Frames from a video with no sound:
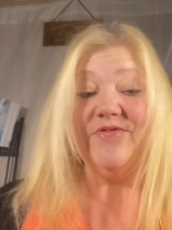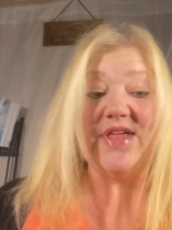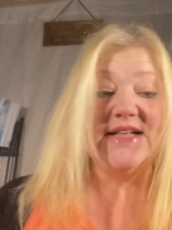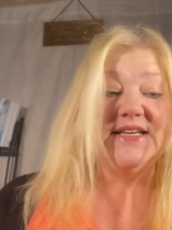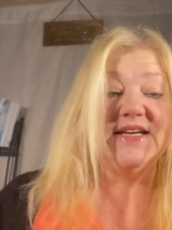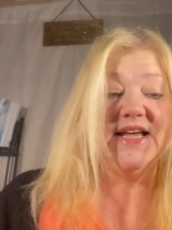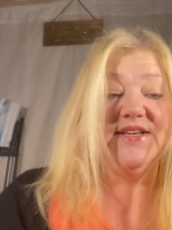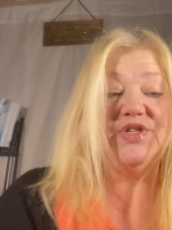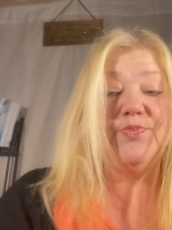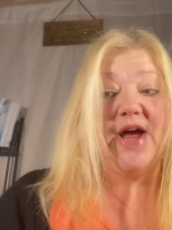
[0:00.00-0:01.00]
That's a
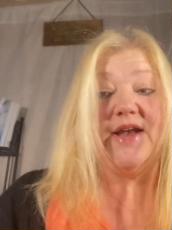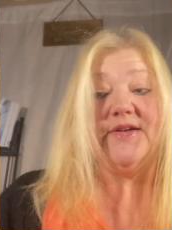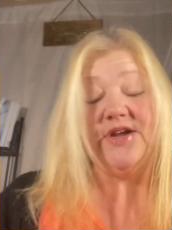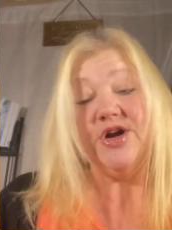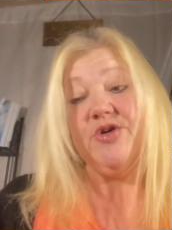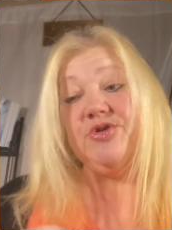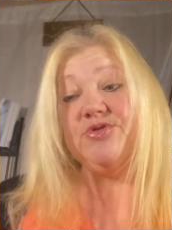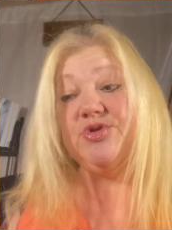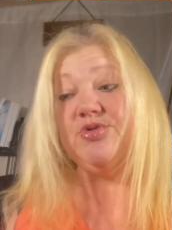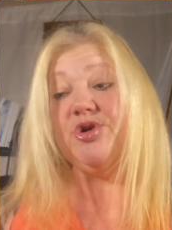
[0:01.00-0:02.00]
nice spread. You know, you
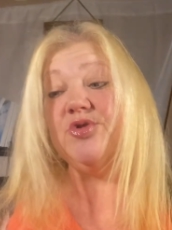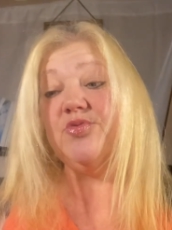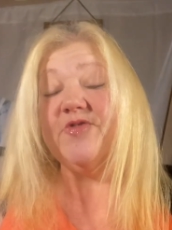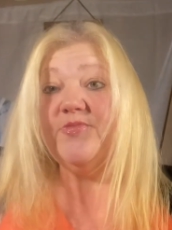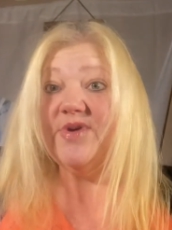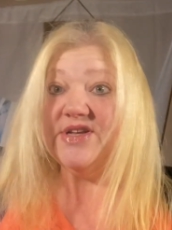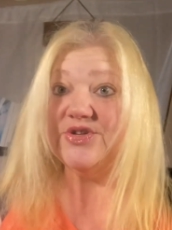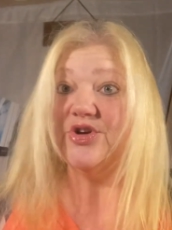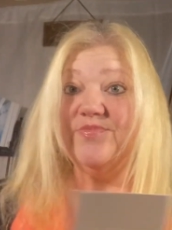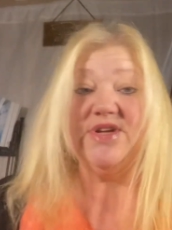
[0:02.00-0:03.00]
do you. Everybody's
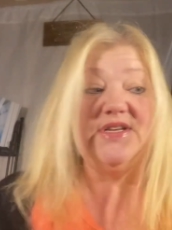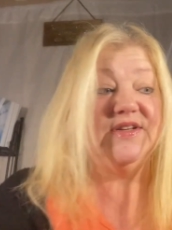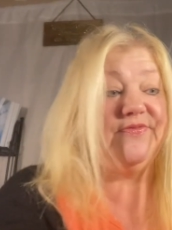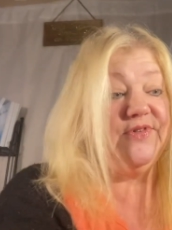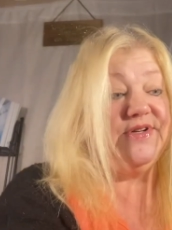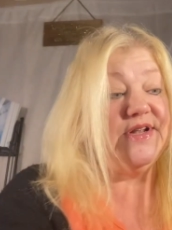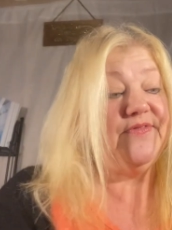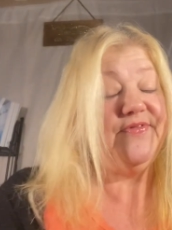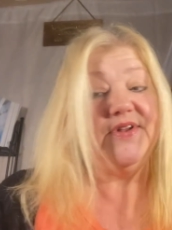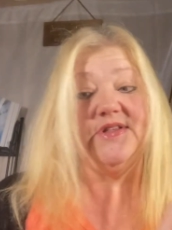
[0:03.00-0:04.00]
going to be different,
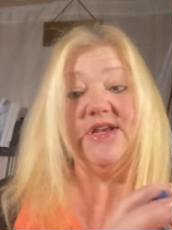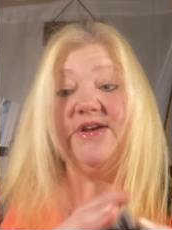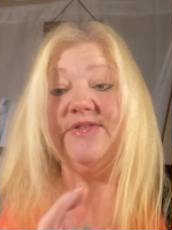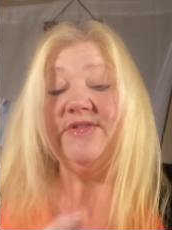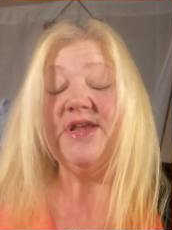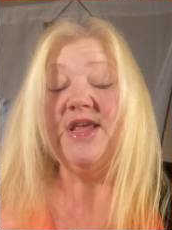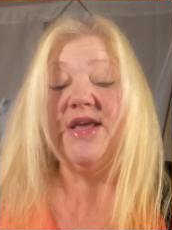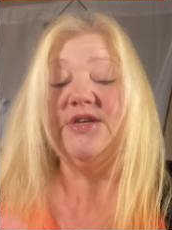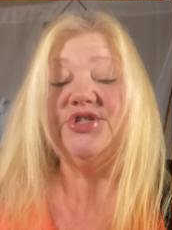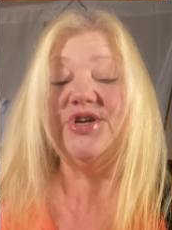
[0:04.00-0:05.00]
definitely.
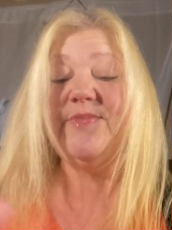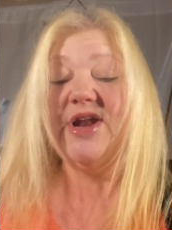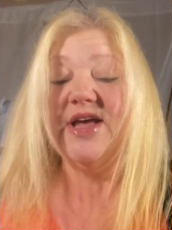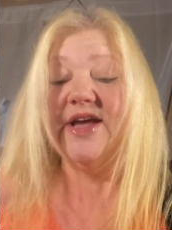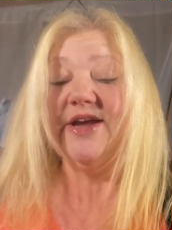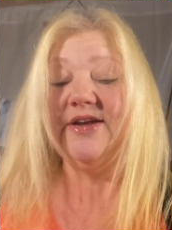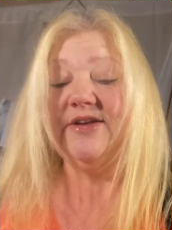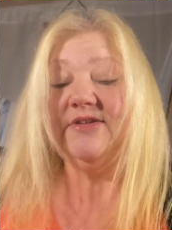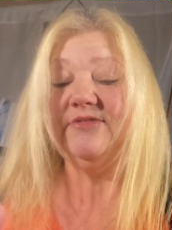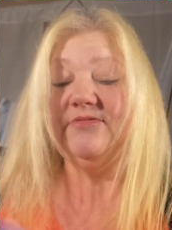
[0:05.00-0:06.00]
Gemini.
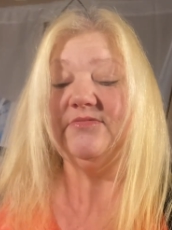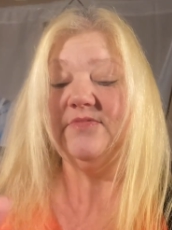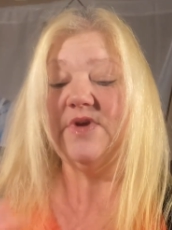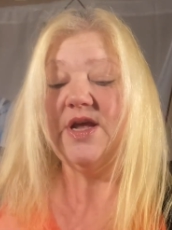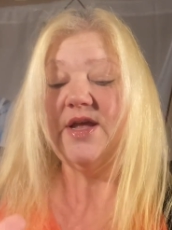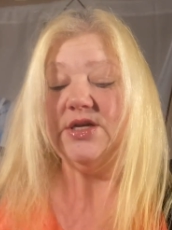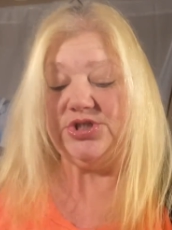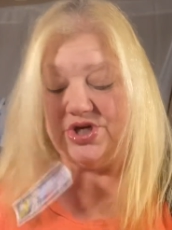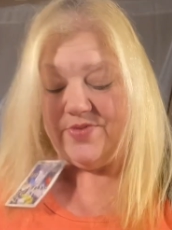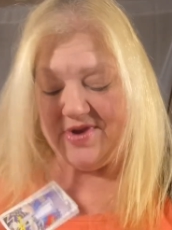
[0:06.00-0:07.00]

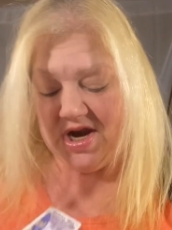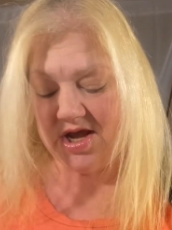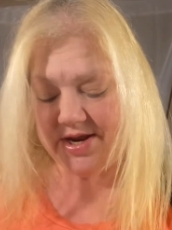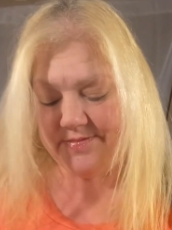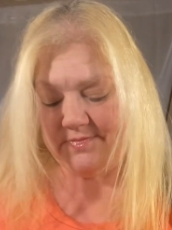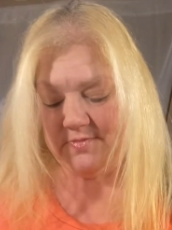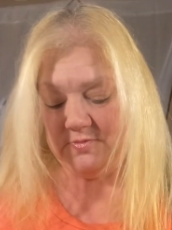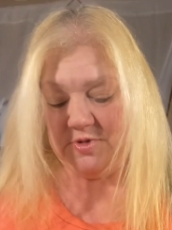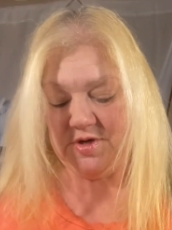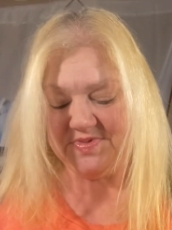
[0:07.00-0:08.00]
Gemini.
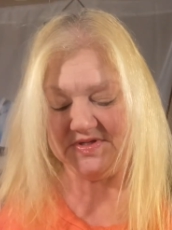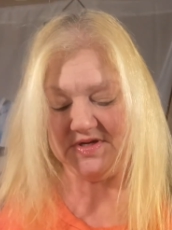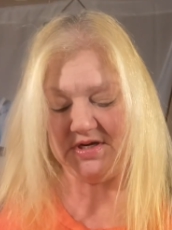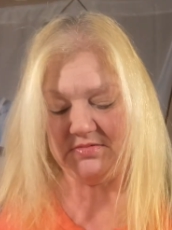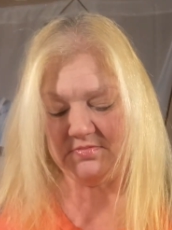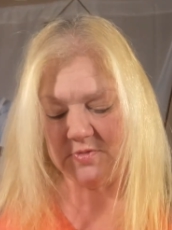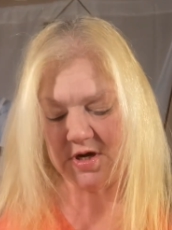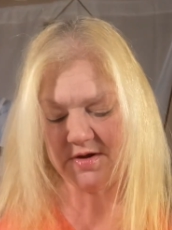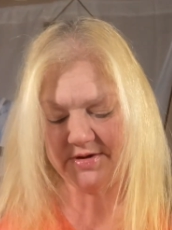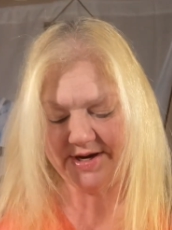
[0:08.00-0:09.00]
Whoopsie.
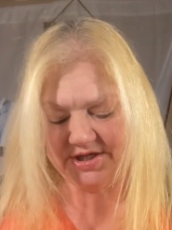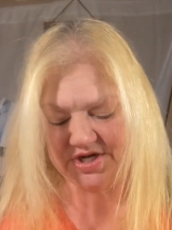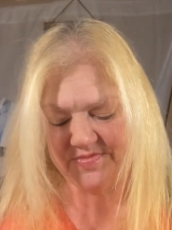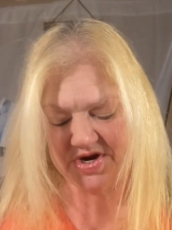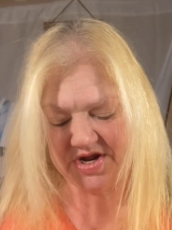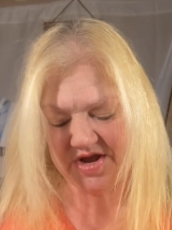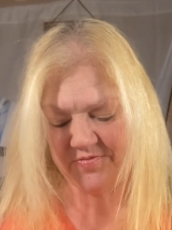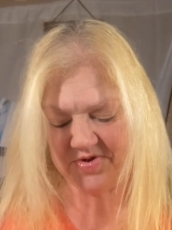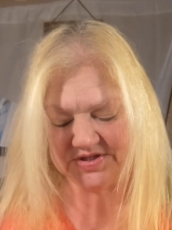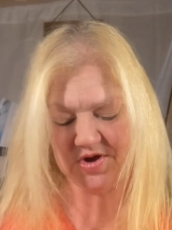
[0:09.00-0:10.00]
All right, Gemini,
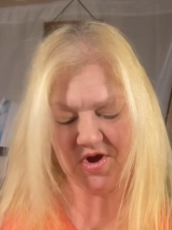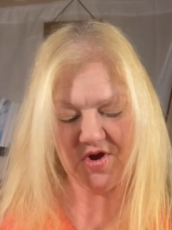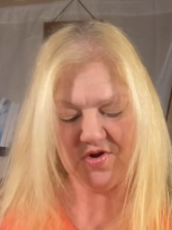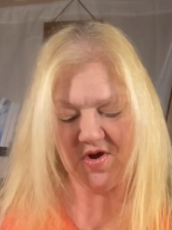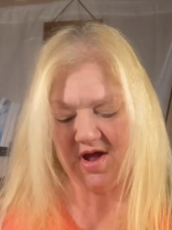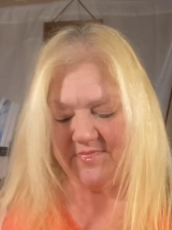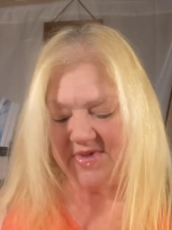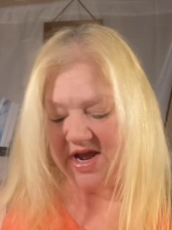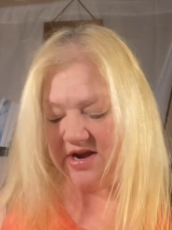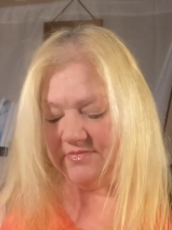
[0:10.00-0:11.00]
what's going on,
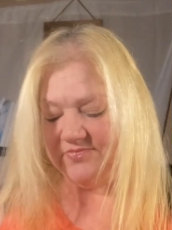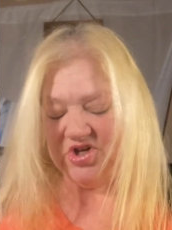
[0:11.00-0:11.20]
man?